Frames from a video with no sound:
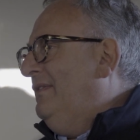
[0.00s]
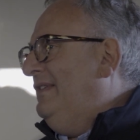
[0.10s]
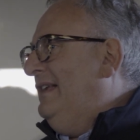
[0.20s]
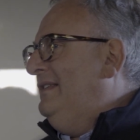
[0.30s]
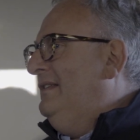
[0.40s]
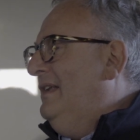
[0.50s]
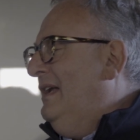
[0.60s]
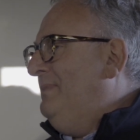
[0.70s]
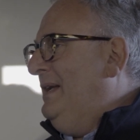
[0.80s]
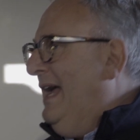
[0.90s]
I've said
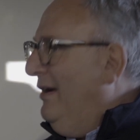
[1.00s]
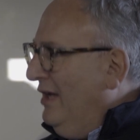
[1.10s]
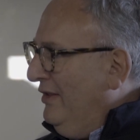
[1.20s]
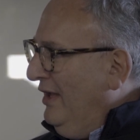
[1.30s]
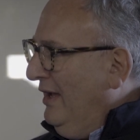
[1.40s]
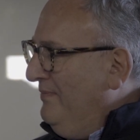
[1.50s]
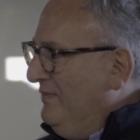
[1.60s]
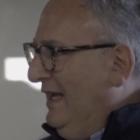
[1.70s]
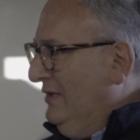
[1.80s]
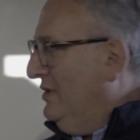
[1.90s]
I've been out in other
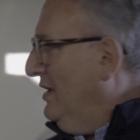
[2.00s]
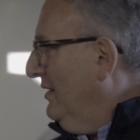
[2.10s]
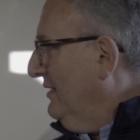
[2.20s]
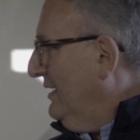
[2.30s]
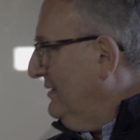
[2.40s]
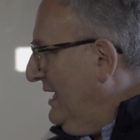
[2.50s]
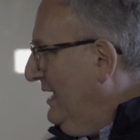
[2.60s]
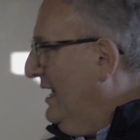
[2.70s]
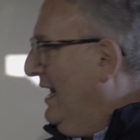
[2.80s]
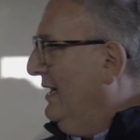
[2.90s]
electric cars like
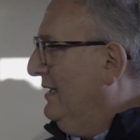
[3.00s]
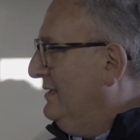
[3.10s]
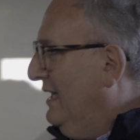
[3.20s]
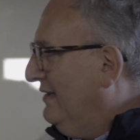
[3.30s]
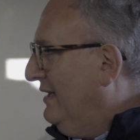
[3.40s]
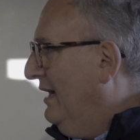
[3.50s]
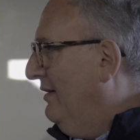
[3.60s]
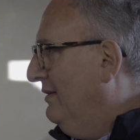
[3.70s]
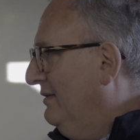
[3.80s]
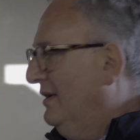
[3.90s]
Taycan and
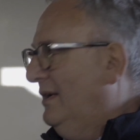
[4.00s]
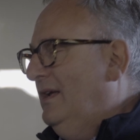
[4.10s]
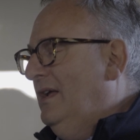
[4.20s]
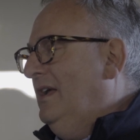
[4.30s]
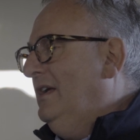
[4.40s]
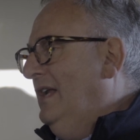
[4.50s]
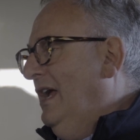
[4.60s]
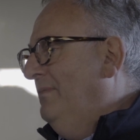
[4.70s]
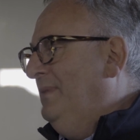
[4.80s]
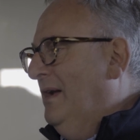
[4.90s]
Tesla,
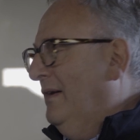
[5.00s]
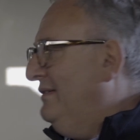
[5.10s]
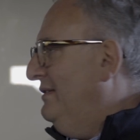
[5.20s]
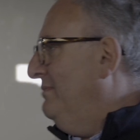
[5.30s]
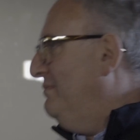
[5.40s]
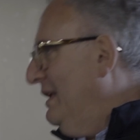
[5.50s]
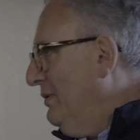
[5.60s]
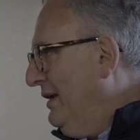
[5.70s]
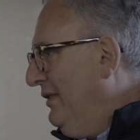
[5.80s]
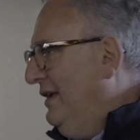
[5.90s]
and been asked to think
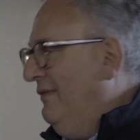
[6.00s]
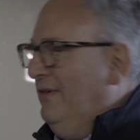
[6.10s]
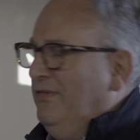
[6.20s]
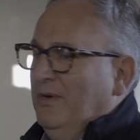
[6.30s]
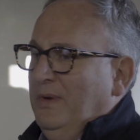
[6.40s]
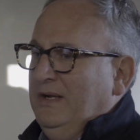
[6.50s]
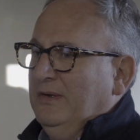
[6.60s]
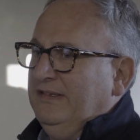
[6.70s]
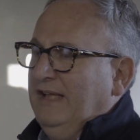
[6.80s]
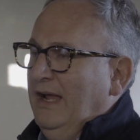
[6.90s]
what I think of it for a week
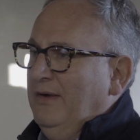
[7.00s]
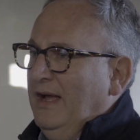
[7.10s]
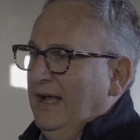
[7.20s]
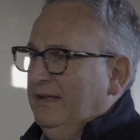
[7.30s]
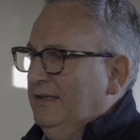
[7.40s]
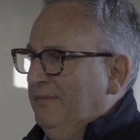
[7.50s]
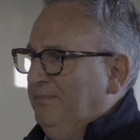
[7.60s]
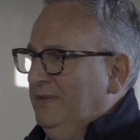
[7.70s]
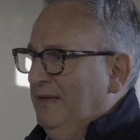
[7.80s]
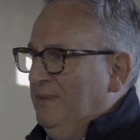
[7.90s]
or so, and
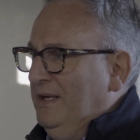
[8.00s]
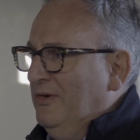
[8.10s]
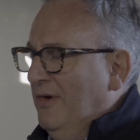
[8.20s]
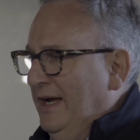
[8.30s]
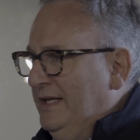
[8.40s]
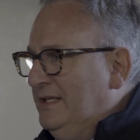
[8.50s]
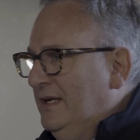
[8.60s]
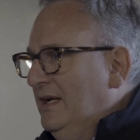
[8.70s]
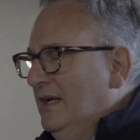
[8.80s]
they've been great.